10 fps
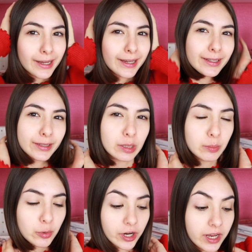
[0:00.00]
like a little
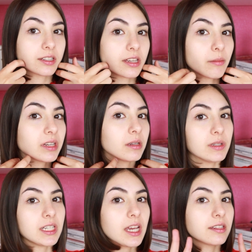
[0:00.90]
boy.
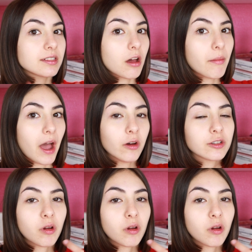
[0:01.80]
Sometimes the ends come out,